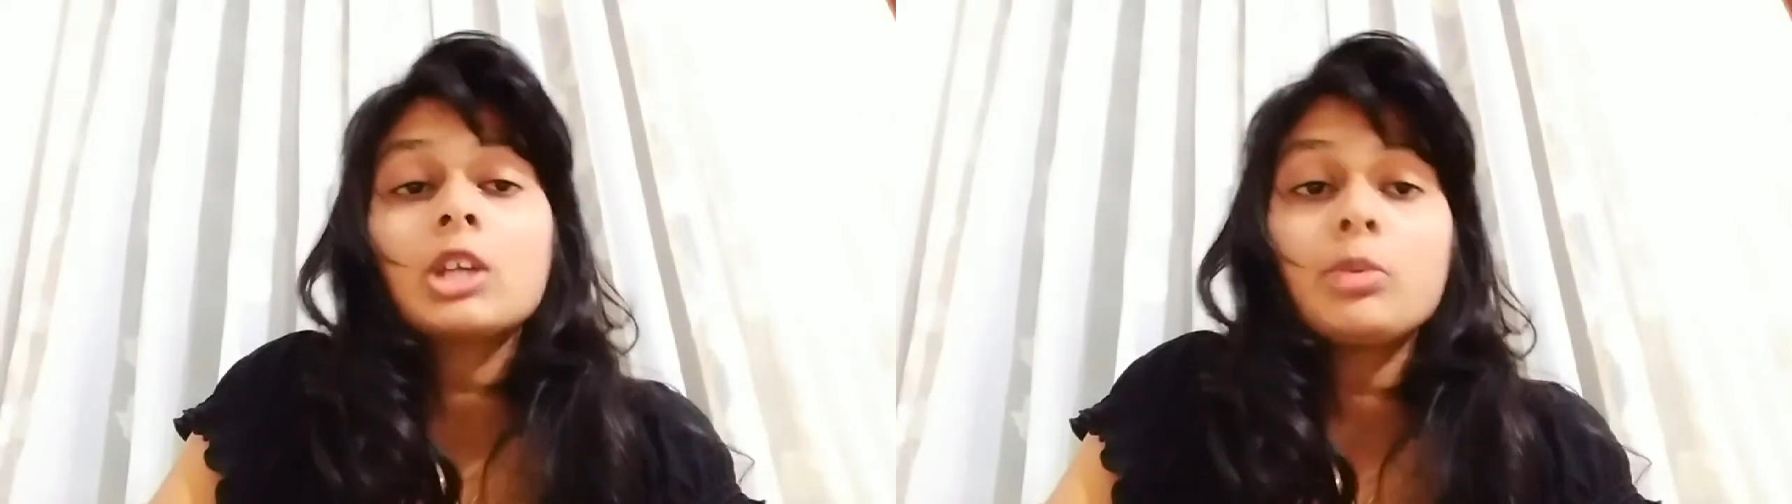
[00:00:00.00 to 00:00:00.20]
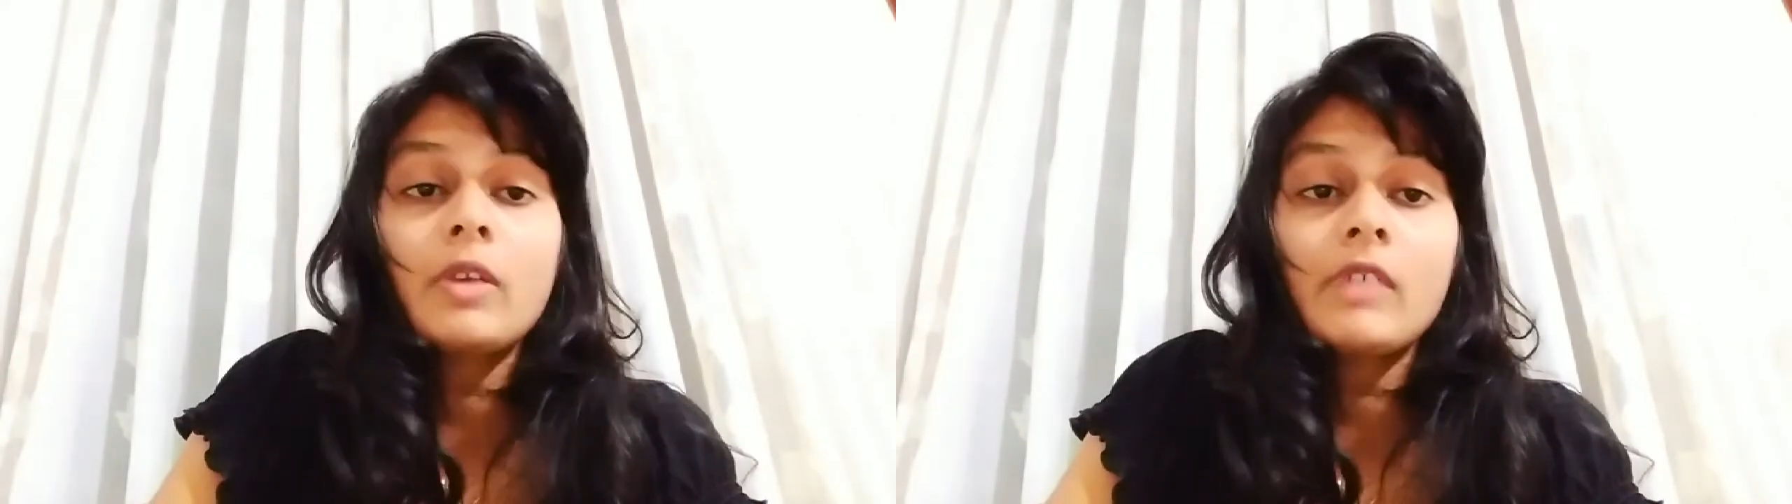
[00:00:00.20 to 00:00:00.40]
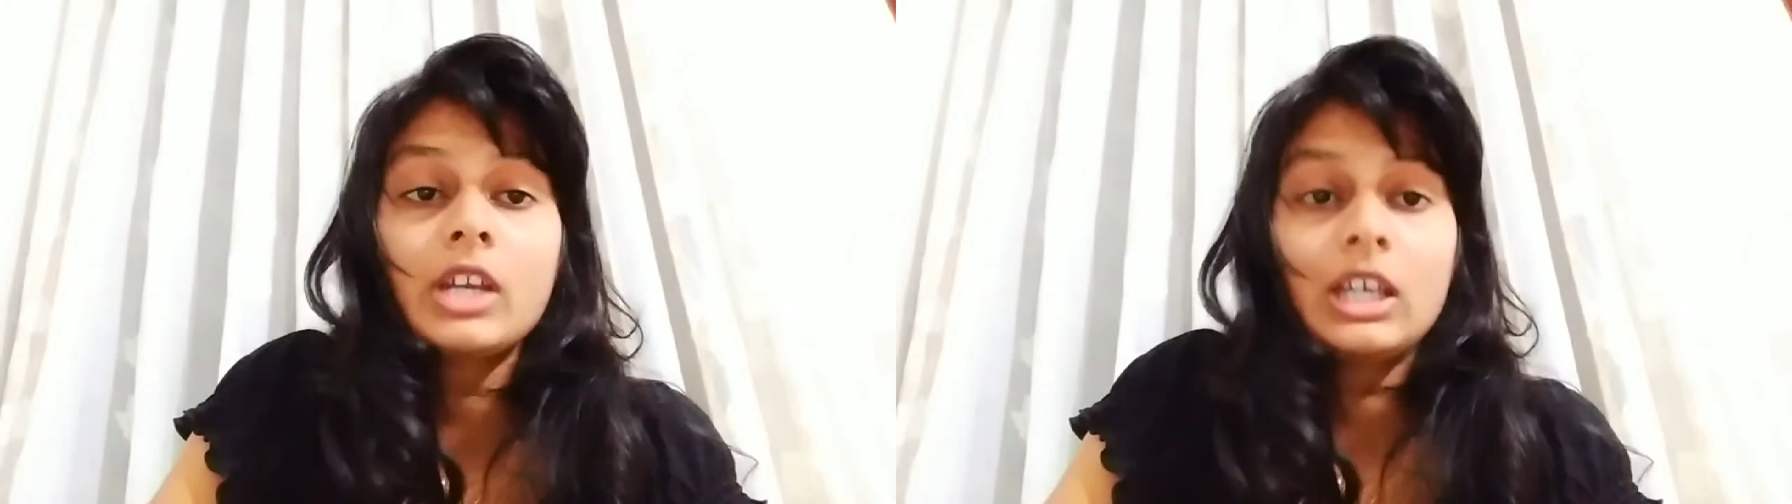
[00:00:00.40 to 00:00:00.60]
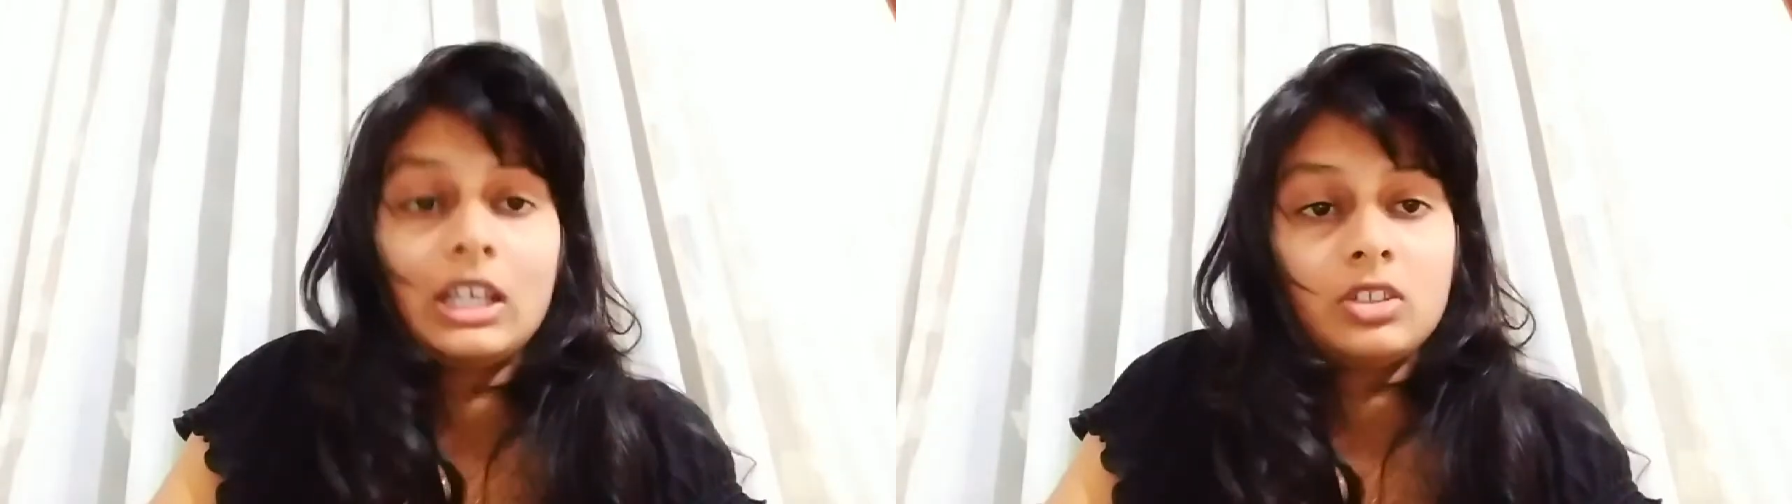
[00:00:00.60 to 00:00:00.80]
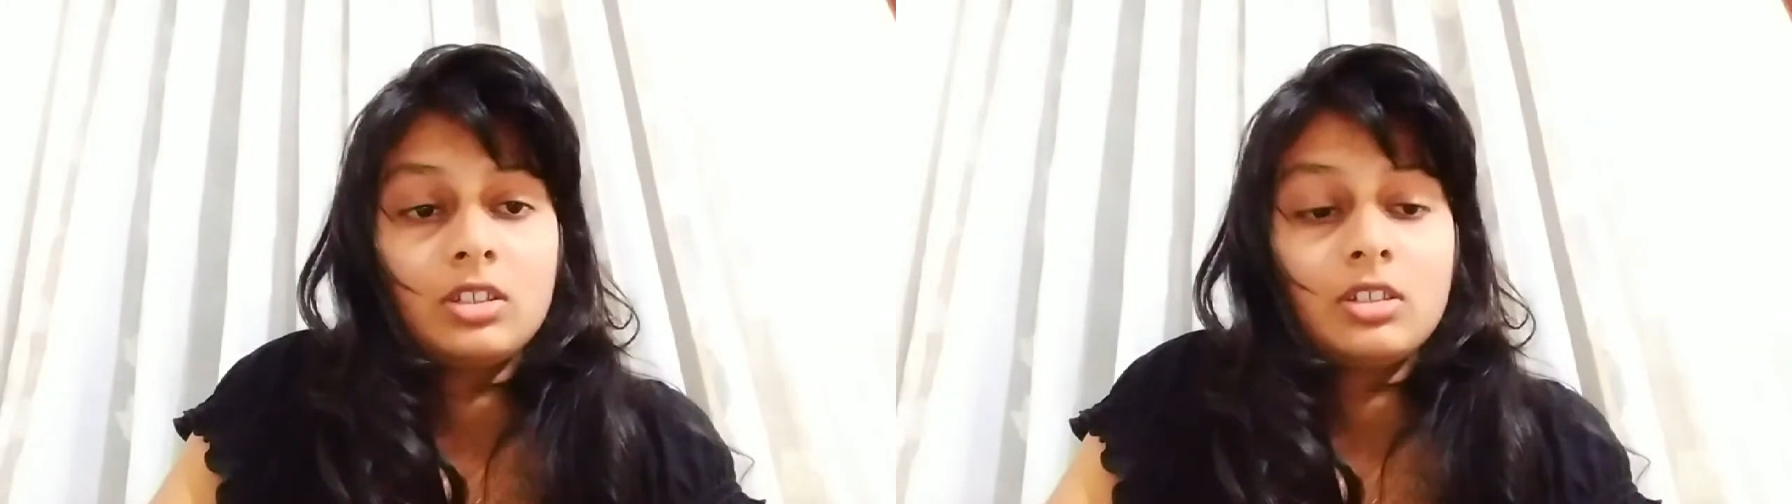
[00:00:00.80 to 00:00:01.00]
of
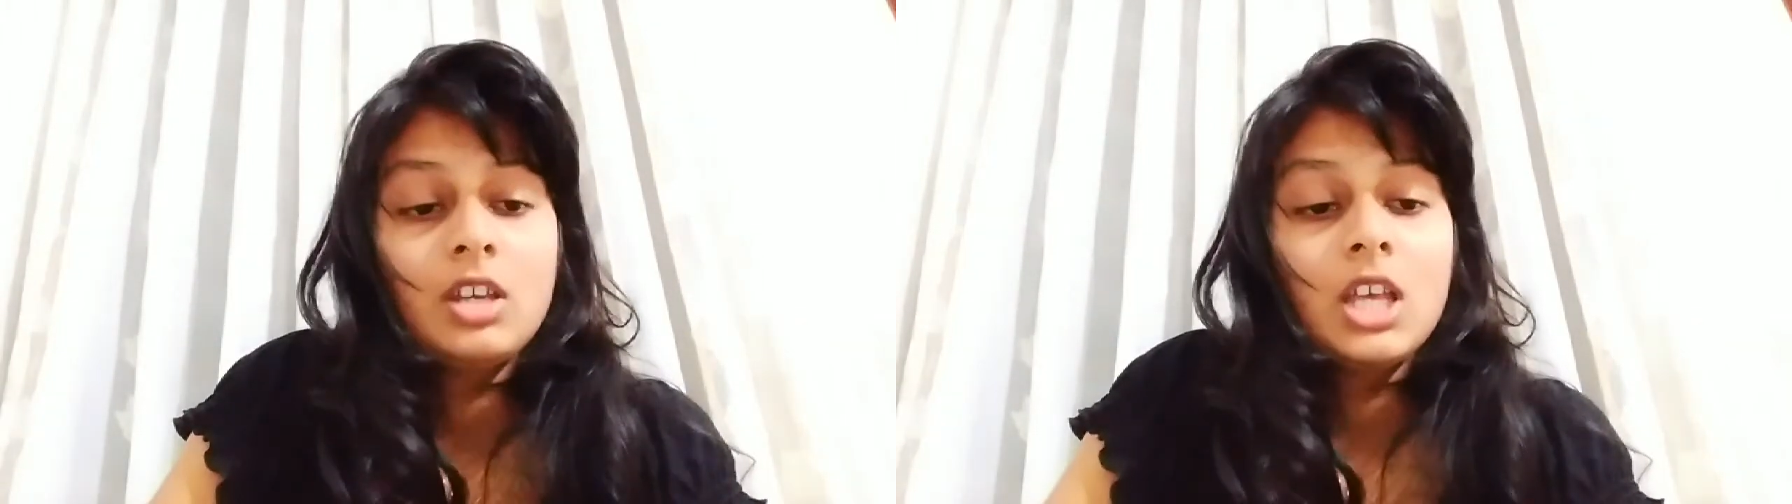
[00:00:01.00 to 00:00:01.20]
provocation.